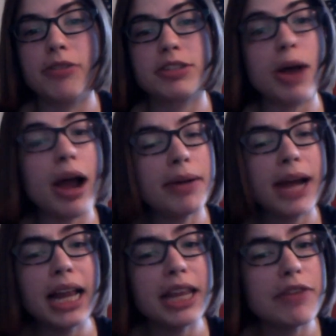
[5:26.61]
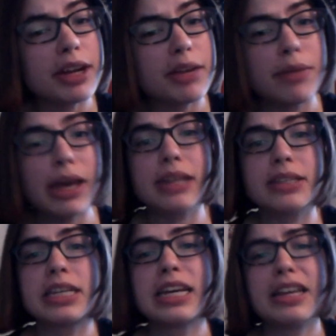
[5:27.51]
So I would highly recommend
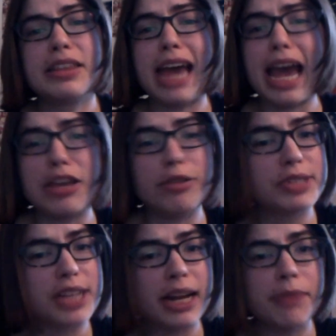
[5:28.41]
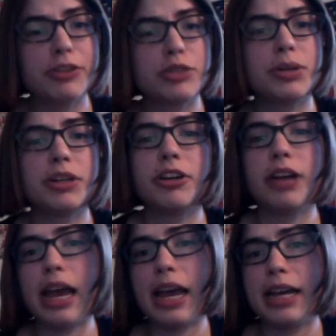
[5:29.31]
that you sign up for Twitter
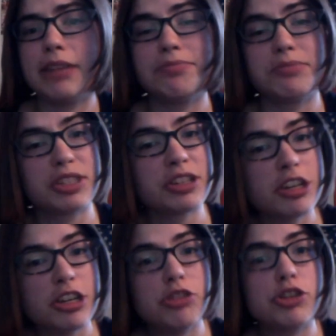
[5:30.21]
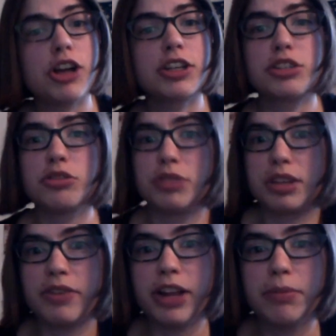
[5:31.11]
and you talk to the
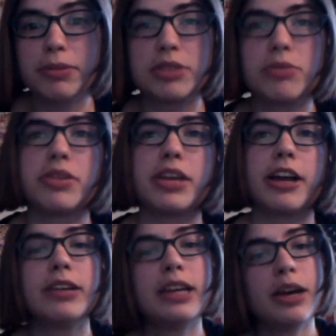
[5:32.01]
developers who are there.